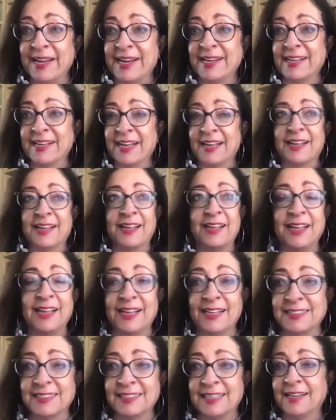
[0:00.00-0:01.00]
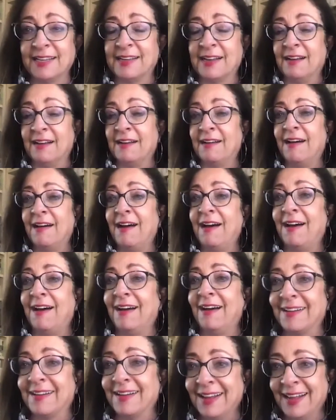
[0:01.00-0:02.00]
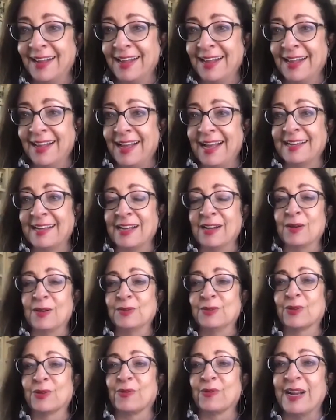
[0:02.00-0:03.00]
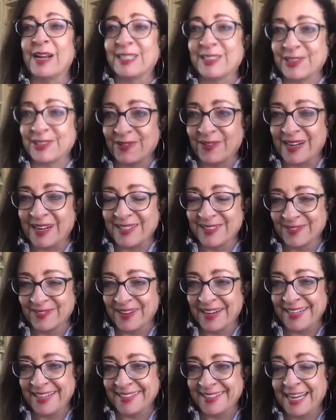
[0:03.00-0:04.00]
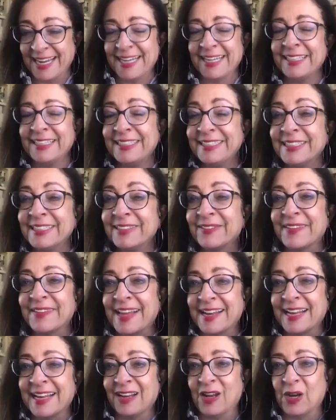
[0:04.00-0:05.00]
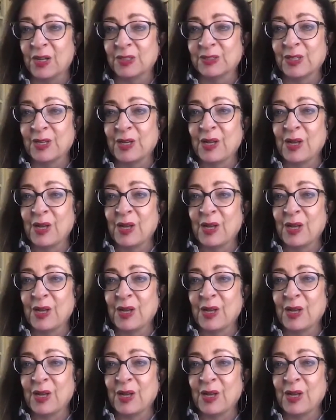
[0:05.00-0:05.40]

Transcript: I can kiss, I can hug, I can go to restaurants, right? I hear that a lot.